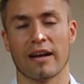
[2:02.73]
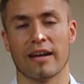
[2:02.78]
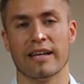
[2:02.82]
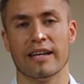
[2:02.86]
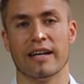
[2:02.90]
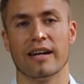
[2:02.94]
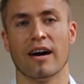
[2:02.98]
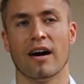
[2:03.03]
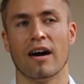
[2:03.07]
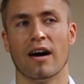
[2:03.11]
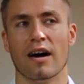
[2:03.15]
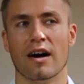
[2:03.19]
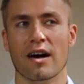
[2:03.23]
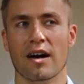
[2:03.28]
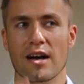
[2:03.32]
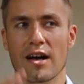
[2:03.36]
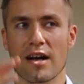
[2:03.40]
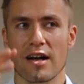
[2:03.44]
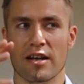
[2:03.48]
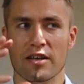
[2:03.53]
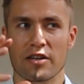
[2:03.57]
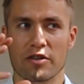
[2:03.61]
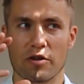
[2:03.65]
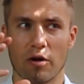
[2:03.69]
Liga.
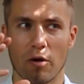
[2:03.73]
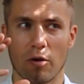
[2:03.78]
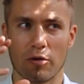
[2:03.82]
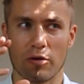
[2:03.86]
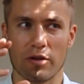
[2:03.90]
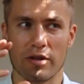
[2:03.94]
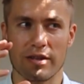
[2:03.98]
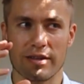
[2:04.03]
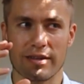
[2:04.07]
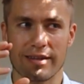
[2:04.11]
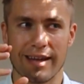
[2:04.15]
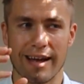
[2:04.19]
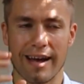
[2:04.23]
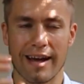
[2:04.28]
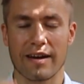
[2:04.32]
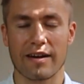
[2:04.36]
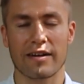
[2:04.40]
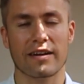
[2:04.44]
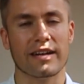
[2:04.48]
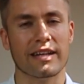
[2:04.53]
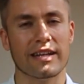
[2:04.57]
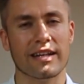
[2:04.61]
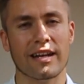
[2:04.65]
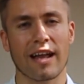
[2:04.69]
You know,
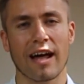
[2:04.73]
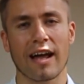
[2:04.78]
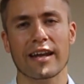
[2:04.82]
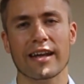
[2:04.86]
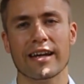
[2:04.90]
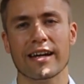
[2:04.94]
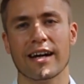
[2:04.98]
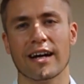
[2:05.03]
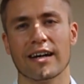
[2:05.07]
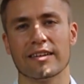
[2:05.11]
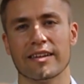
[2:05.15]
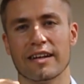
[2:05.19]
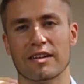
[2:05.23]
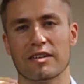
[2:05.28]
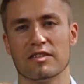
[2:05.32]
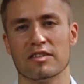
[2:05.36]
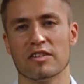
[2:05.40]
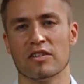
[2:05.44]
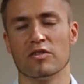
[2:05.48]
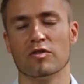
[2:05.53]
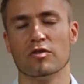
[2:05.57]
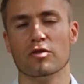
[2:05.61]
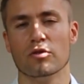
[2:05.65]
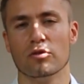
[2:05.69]
there in La Liga there
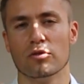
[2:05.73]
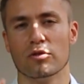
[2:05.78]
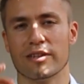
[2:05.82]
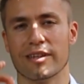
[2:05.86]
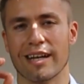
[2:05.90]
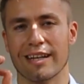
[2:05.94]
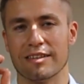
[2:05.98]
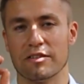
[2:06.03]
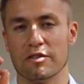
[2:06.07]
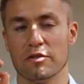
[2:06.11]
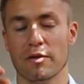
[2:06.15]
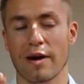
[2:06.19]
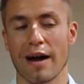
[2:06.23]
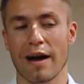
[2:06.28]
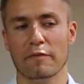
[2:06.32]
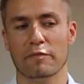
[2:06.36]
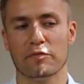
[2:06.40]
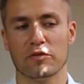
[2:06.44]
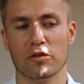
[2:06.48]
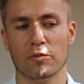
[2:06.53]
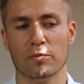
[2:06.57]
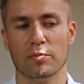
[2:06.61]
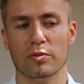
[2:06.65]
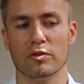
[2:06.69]
is a rule that you
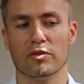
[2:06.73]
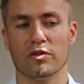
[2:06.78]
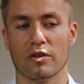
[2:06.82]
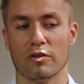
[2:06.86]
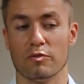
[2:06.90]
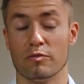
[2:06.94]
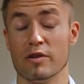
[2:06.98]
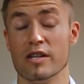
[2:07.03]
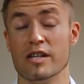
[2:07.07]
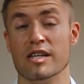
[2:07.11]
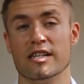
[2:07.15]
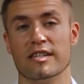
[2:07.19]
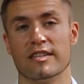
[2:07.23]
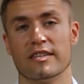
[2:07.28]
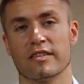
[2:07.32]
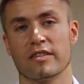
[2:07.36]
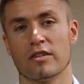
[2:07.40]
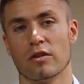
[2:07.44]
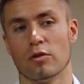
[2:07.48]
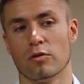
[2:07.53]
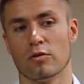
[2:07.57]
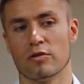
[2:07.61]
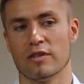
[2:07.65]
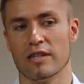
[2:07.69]
have to put a release
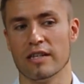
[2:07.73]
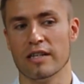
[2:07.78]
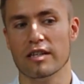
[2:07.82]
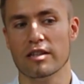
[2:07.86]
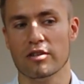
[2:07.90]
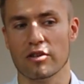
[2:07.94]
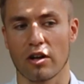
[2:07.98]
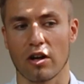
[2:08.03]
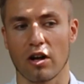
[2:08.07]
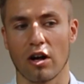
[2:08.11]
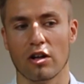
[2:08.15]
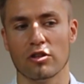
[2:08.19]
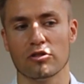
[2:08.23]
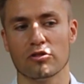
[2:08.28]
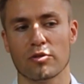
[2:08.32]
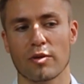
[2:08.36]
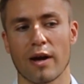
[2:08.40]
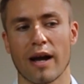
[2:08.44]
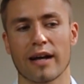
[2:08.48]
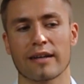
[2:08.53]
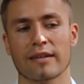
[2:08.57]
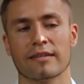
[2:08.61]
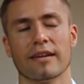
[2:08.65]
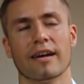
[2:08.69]
clause in the
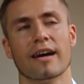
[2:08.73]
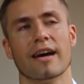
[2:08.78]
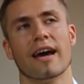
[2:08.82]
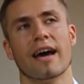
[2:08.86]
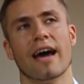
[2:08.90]
contract,